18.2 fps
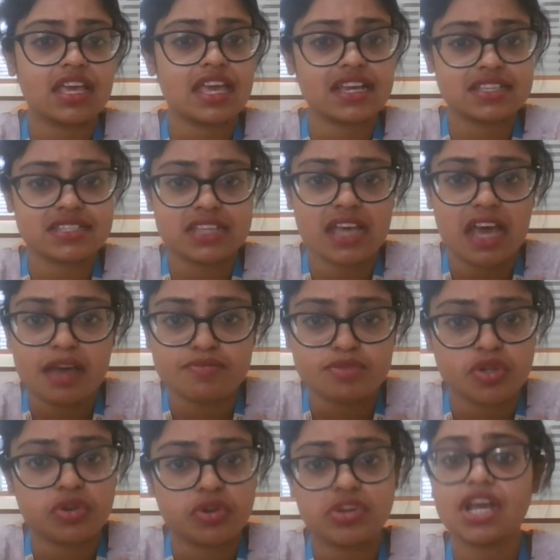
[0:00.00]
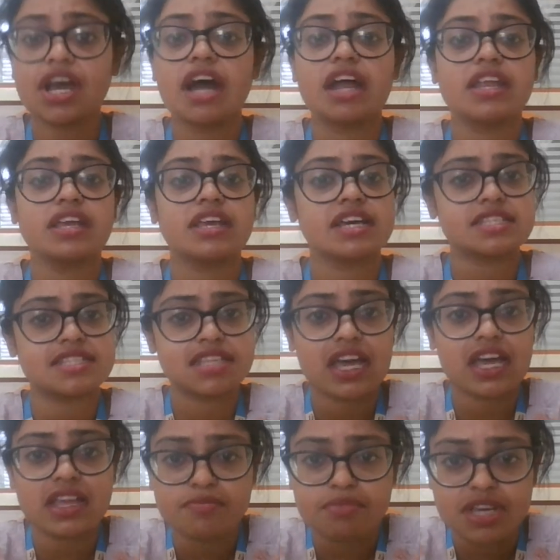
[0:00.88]
exams or regarding
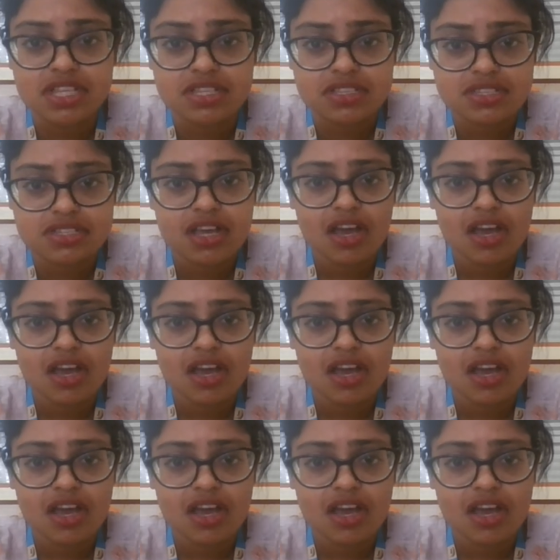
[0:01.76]
assignments